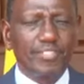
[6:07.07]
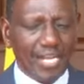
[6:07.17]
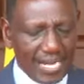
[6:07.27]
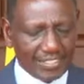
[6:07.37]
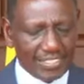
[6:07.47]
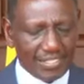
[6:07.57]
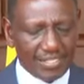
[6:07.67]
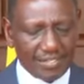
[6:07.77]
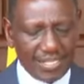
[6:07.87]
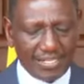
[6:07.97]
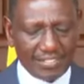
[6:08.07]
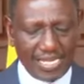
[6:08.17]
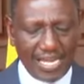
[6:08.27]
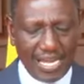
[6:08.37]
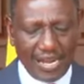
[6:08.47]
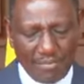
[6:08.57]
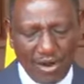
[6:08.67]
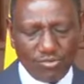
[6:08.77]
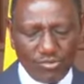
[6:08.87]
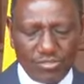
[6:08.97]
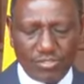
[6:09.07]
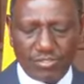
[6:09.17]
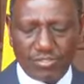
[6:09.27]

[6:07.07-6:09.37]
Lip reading: cutting the entire amount